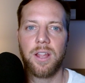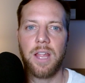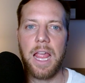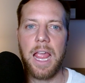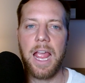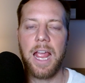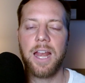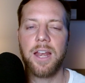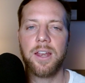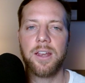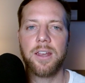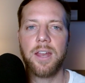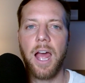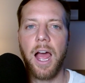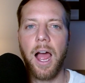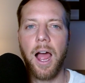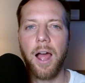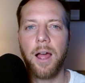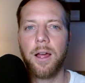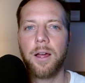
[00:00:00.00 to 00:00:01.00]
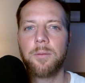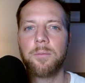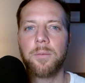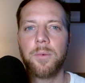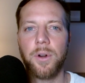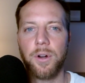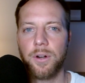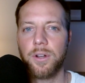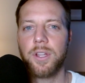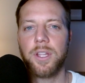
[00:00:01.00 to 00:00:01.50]
And
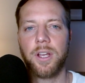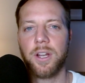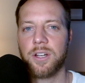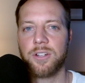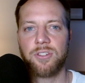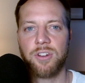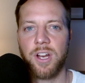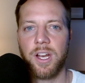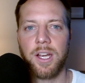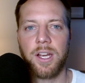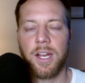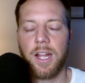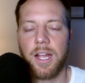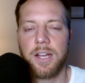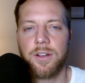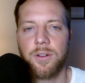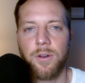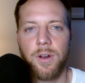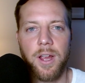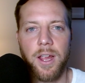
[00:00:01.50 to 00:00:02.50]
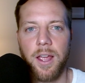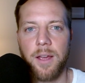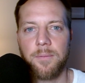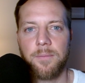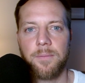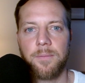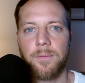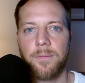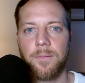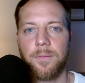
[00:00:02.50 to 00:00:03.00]
I'm early on a trend. I know I
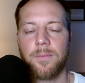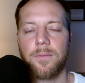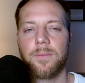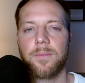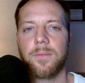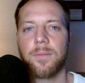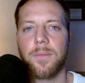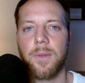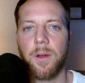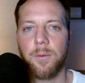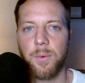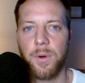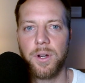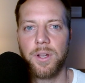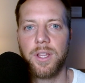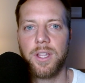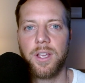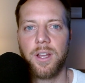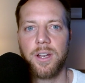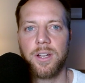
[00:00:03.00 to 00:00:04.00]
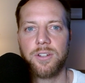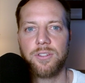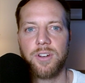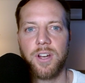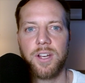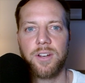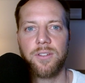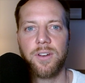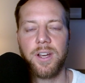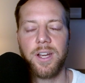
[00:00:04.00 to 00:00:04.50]
am. I'm early on a
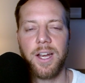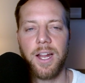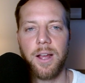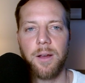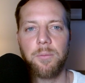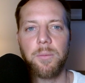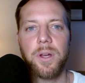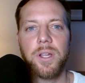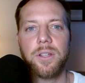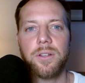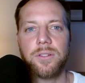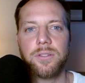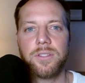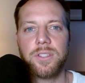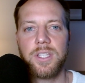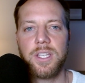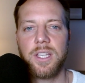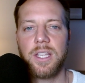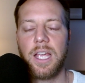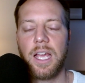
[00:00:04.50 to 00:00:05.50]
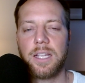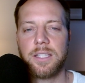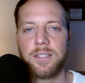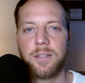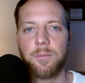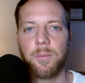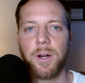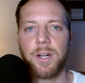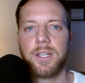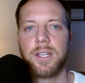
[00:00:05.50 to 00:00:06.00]
trend right now, but you'll see as
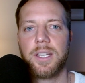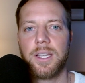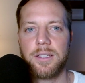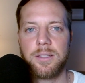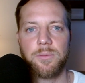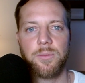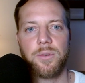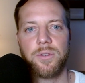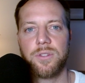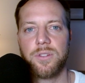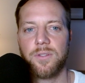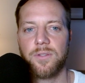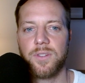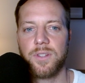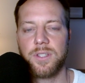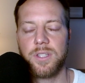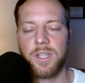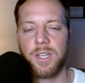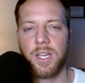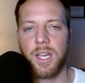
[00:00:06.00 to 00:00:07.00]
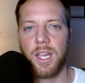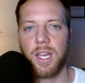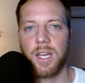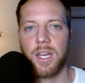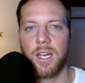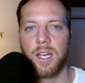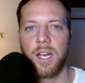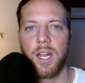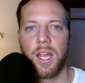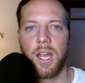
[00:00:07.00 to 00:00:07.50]
the market gets more
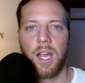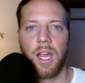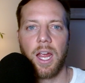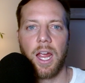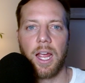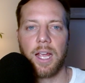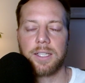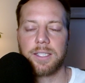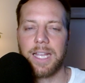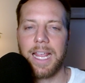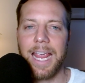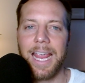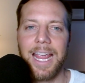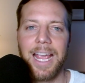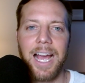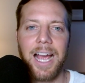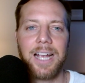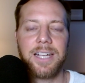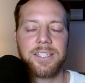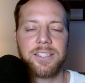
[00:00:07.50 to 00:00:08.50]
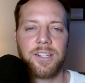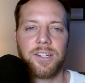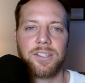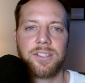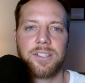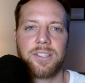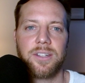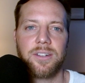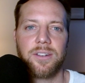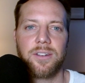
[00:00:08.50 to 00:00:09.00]
sophisticated, as AI
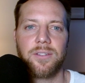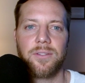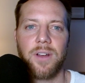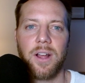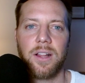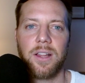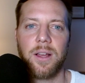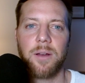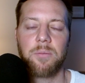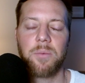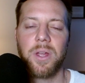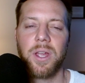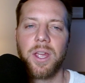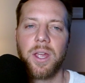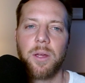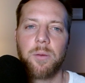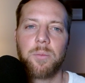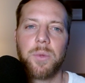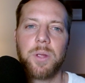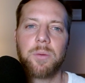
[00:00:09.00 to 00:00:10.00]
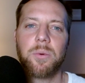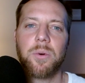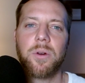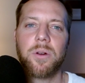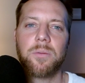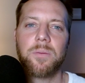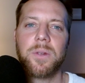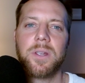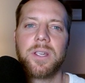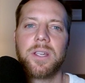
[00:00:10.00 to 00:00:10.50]
starts to develop, people
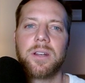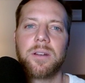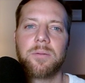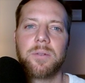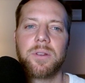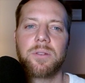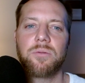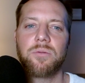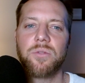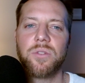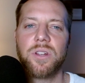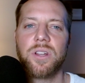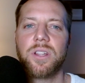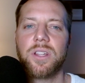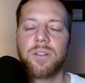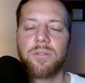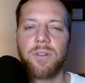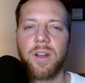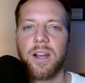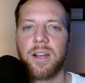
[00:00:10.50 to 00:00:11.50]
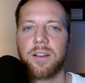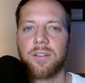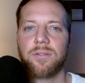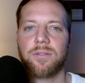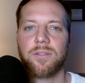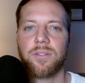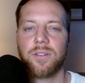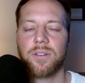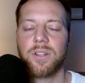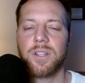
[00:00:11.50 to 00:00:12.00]
are going to be really ready
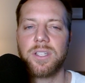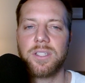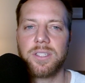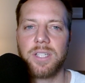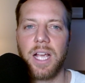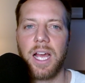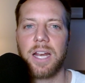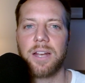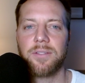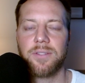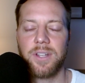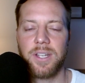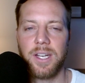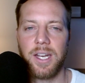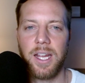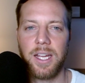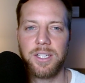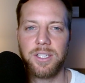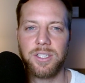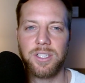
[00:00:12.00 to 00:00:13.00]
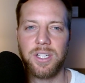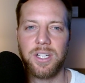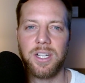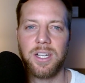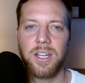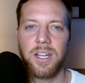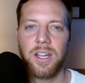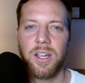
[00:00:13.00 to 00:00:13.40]
for this kind of connection.